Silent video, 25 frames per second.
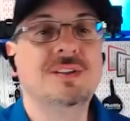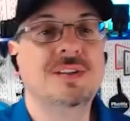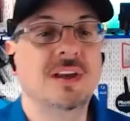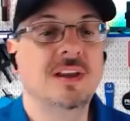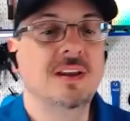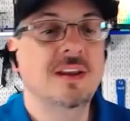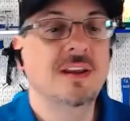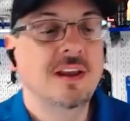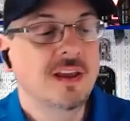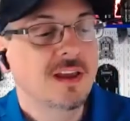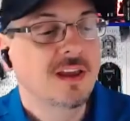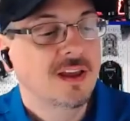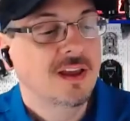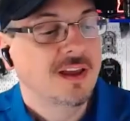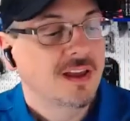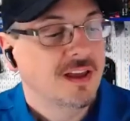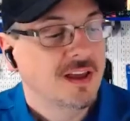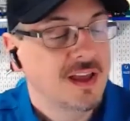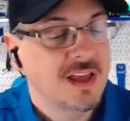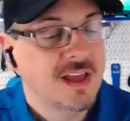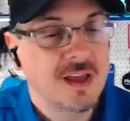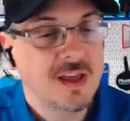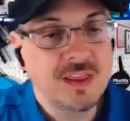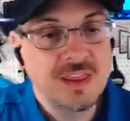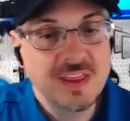saying
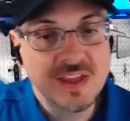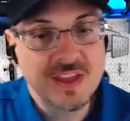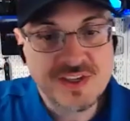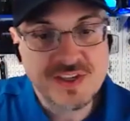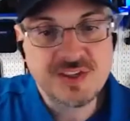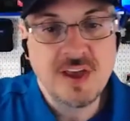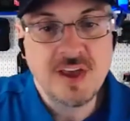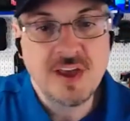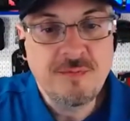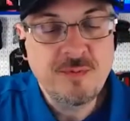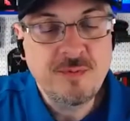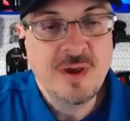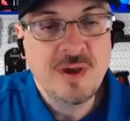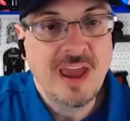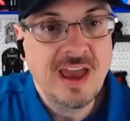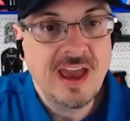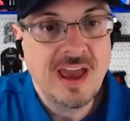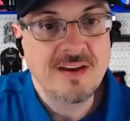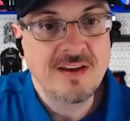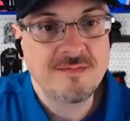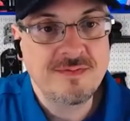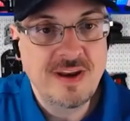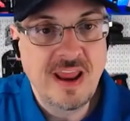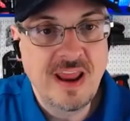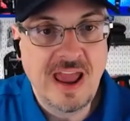the stuff we
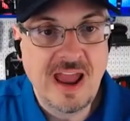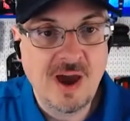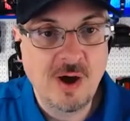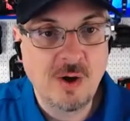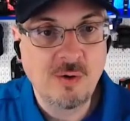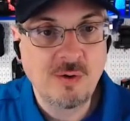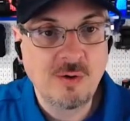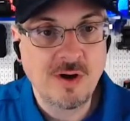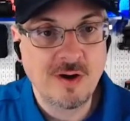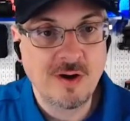have now